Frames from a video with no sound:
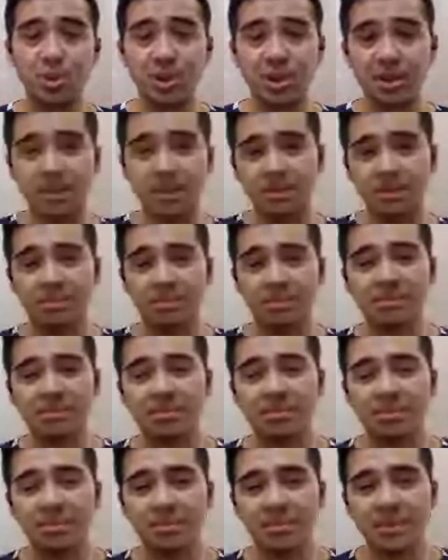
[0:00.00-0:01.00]
Do that every
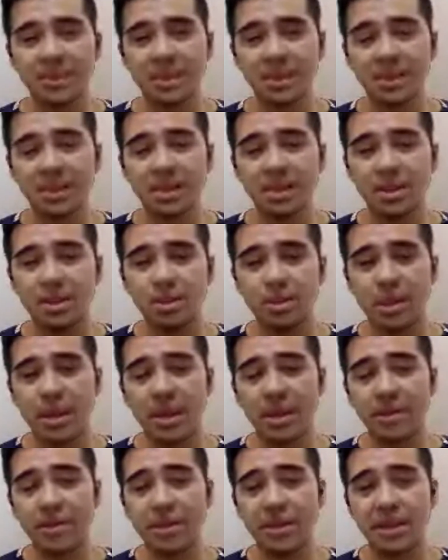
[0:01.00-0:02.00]
day,
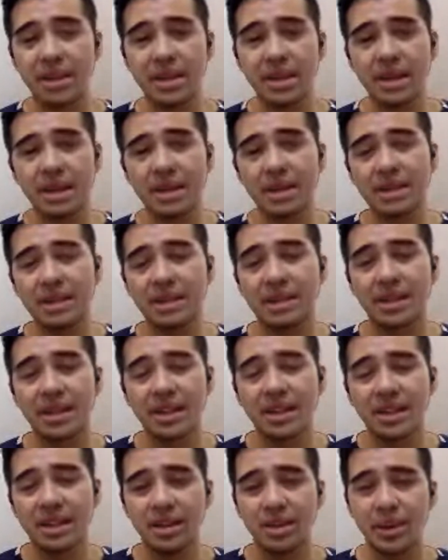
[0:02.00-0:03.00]
creating a habit
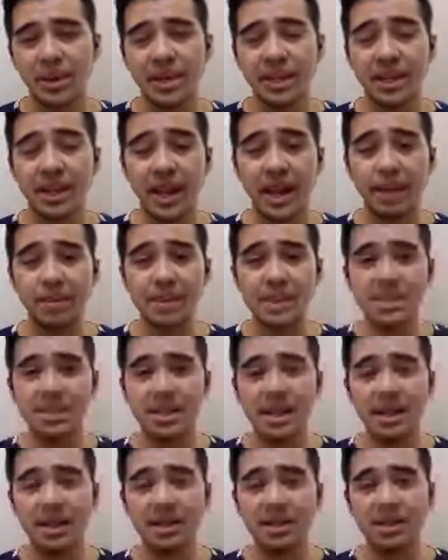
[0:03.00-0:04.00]
stack. You can
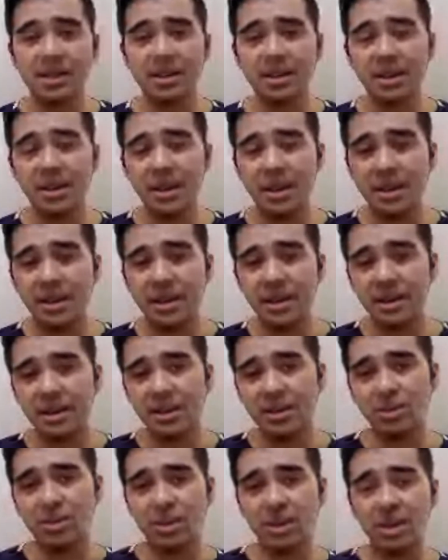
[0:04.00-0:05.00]
even do the walk as
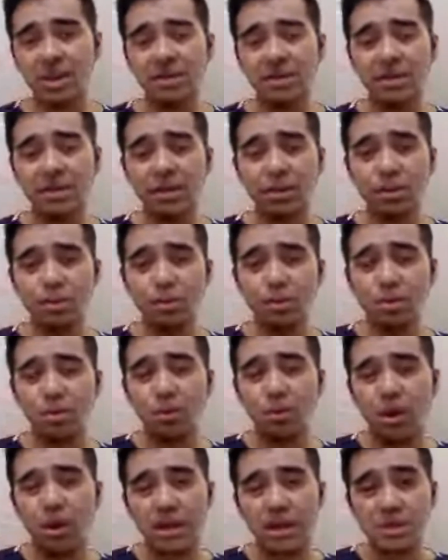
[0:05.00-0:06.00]
part of your
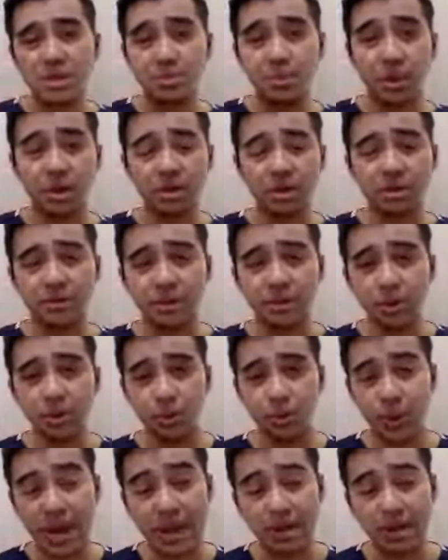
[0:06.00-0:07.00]
rounds when you do
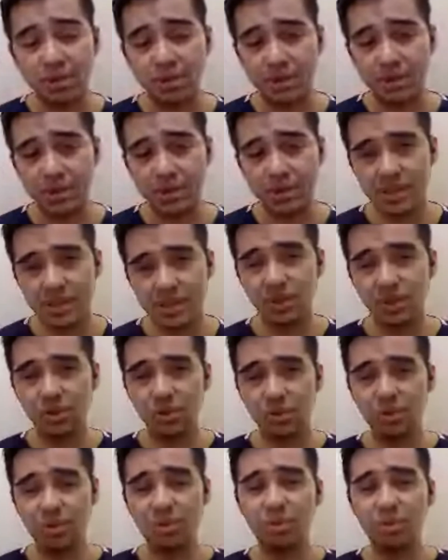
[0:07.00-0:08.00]
rounds in the hospital
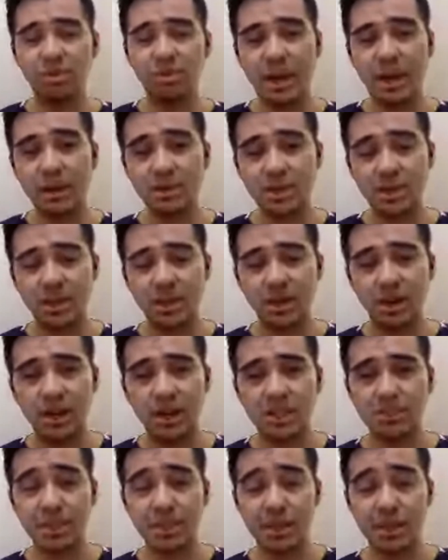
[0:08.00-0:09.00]
before breakfast.
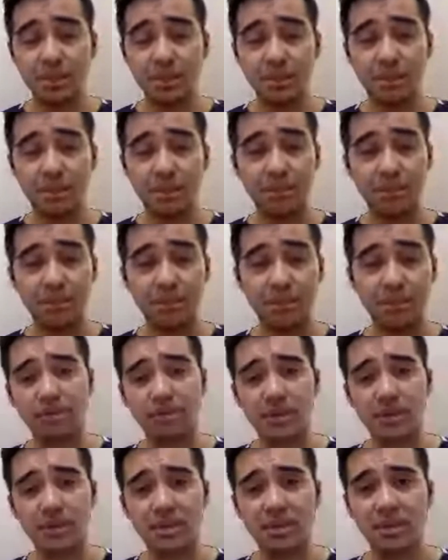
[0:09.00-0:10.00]
Create a routine
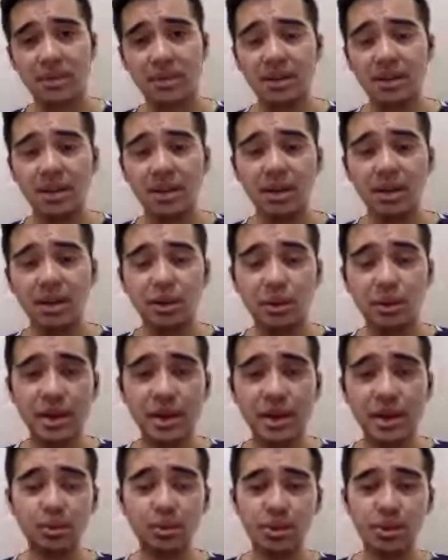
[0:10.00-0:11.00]
that is easy for
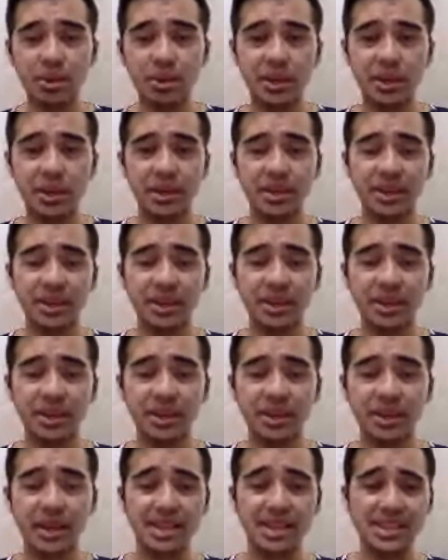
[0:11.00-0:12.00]
you and that you can stack
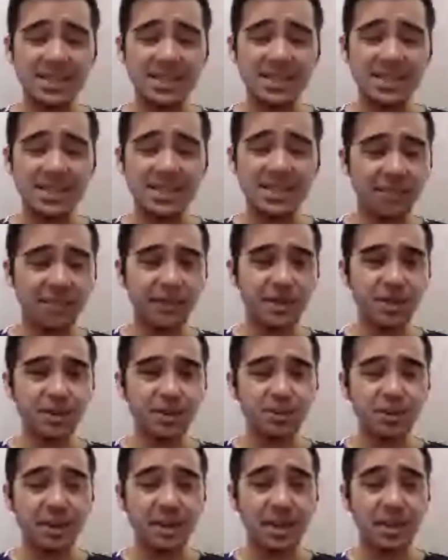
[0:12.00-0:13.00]
different things together.
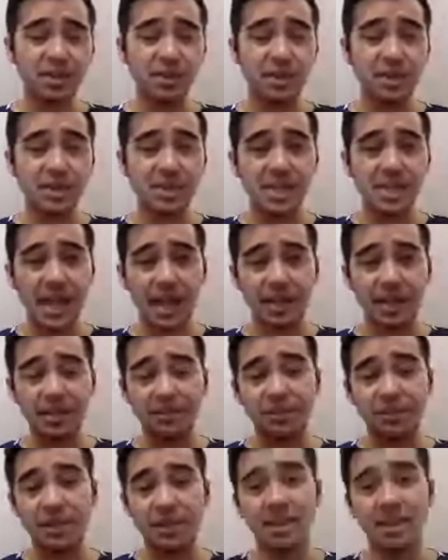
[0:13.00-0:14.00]
That way, I
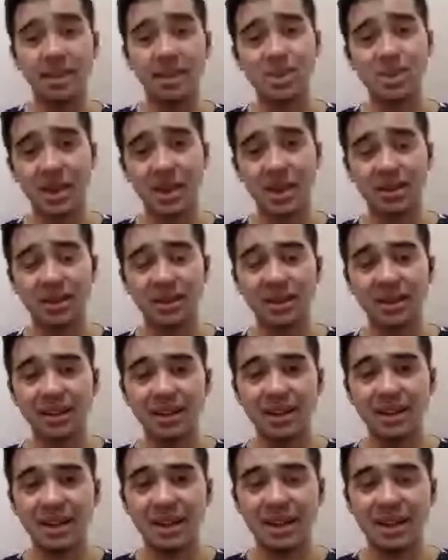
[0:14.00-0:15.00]
hope this has
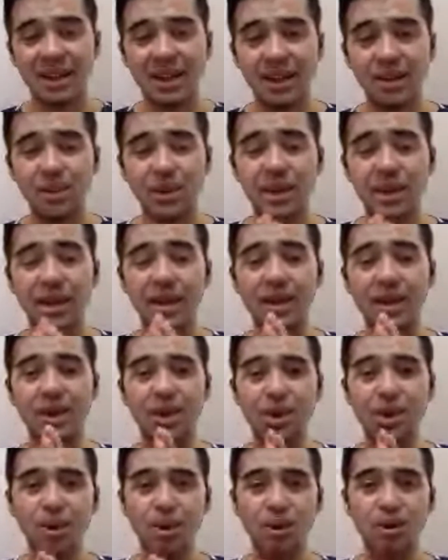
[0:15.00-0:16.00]
been of value.
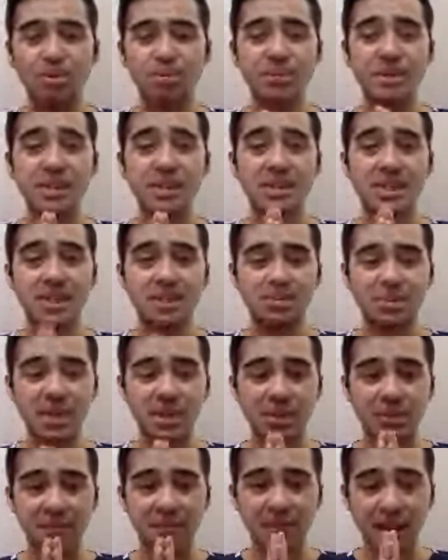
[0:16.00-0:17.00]
I hope that
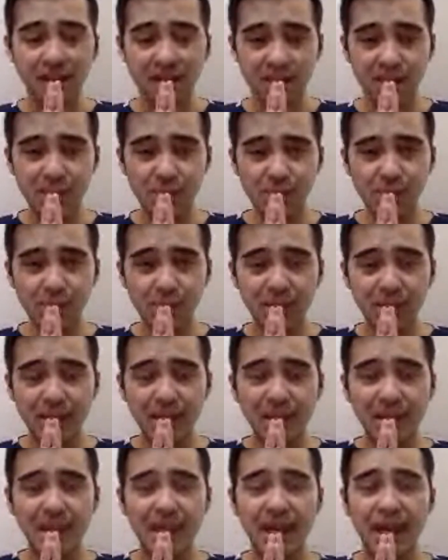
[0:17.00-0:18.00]
you form your own
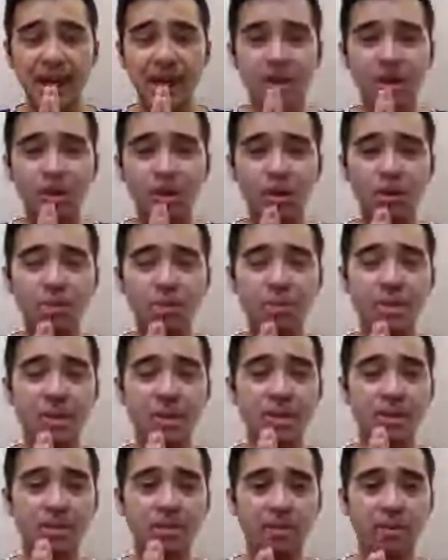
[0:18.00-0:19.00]
exercise
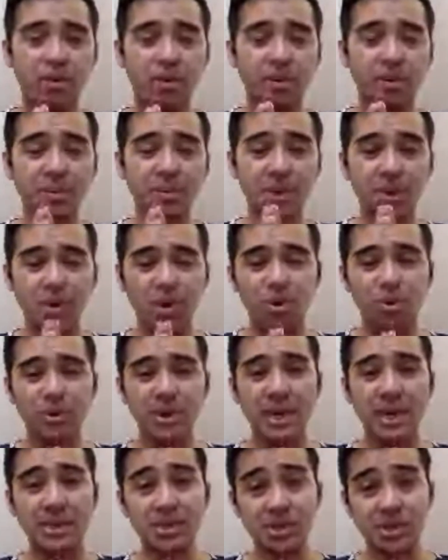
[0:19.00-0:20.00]
prescription.
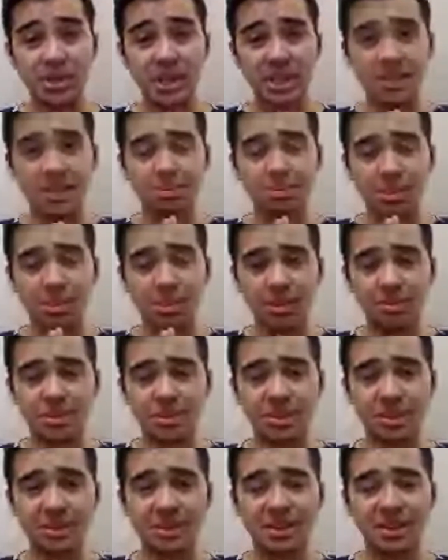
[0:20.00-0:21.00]
And I hope
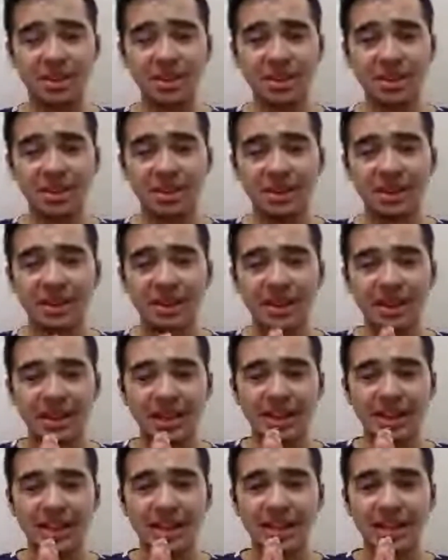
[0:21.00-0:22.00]
to see you again
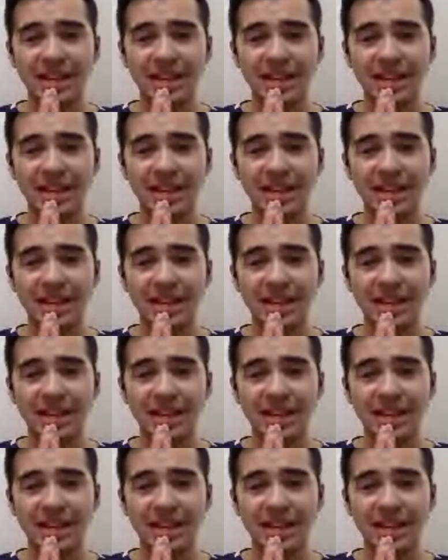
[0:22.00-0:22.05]
soon.